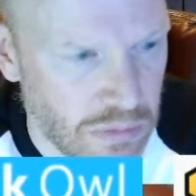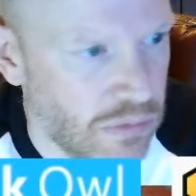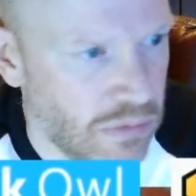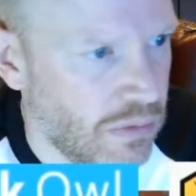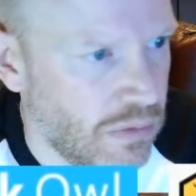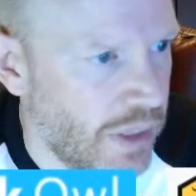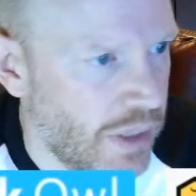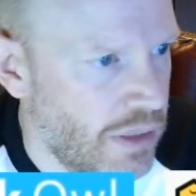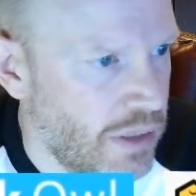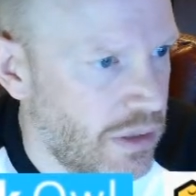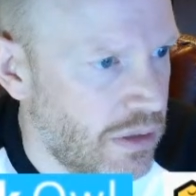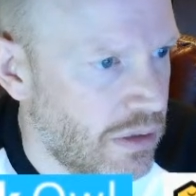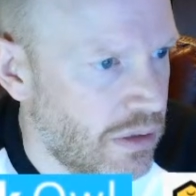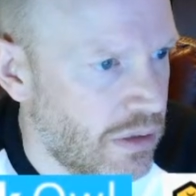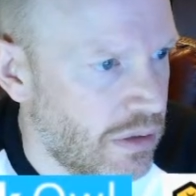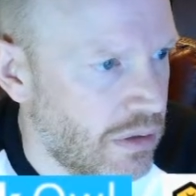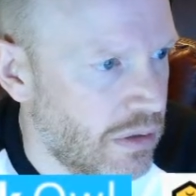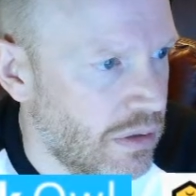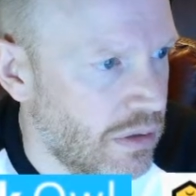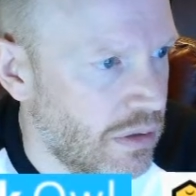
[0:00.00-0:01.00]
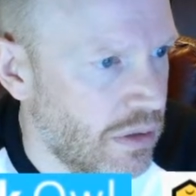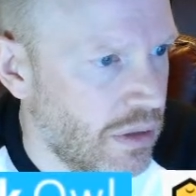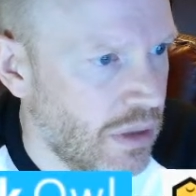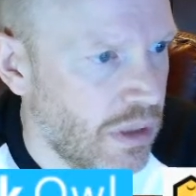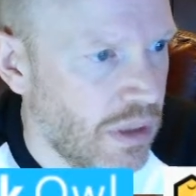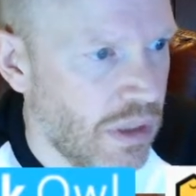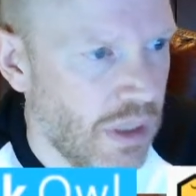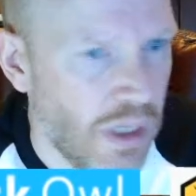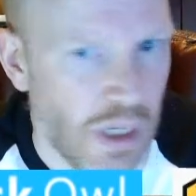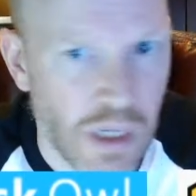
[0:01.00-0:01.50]
white,
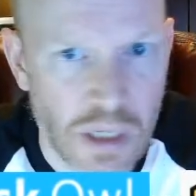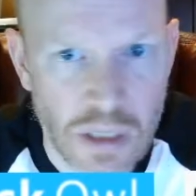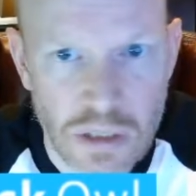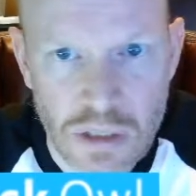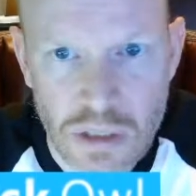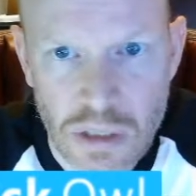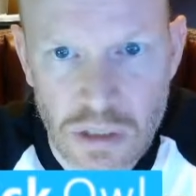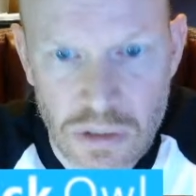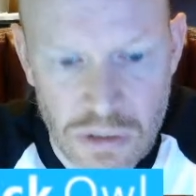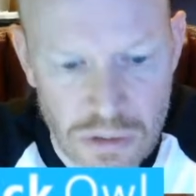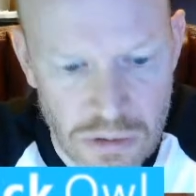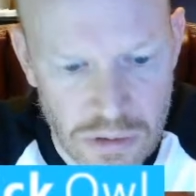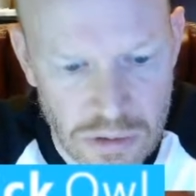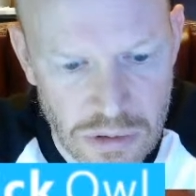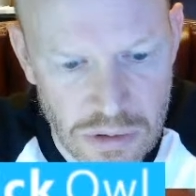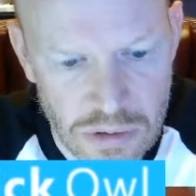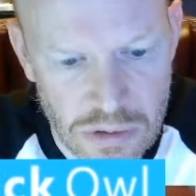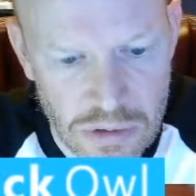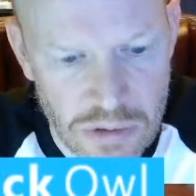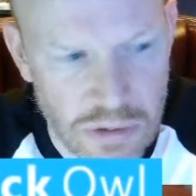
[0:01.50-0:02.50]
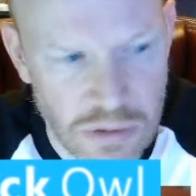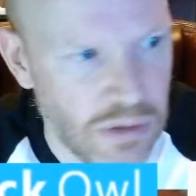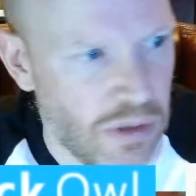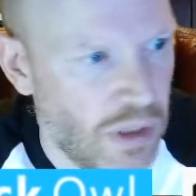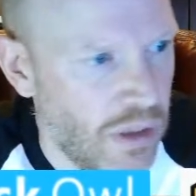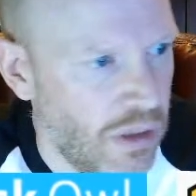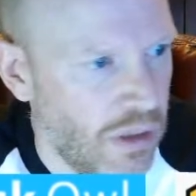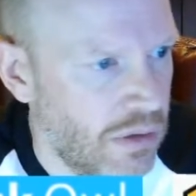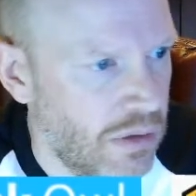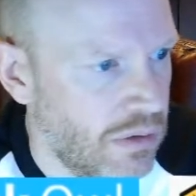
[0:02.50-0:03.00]
hand color is
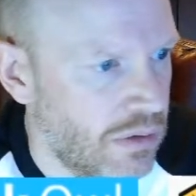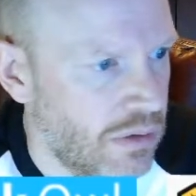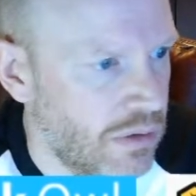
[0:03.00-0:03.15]
yellow,